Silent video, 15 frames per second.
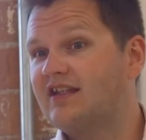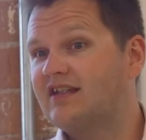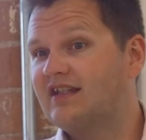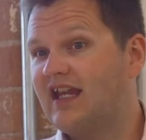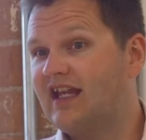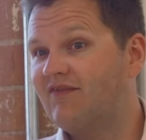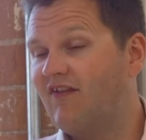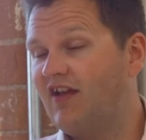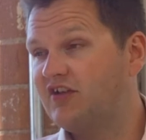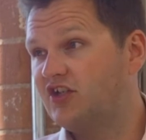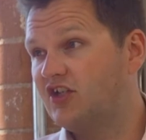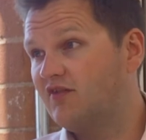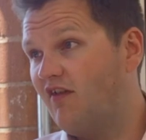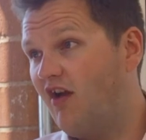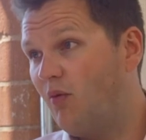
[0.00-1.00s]
take
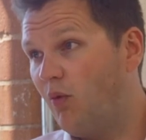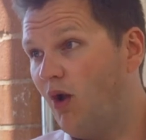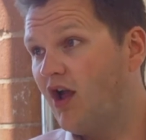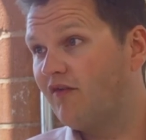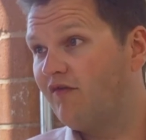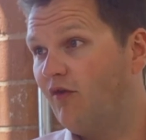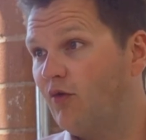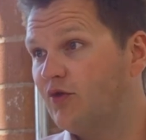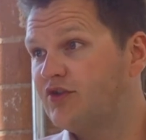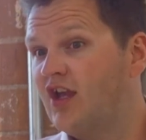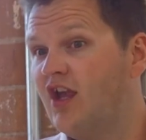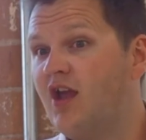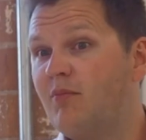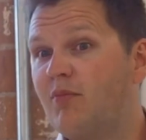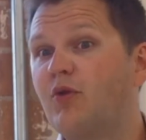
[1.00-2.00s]
advantage of our workforce,
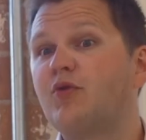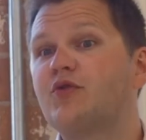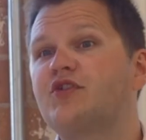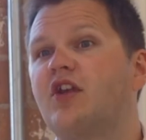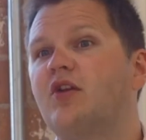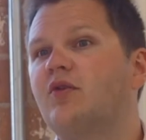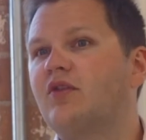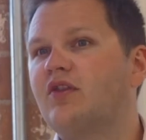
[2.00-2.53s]
but also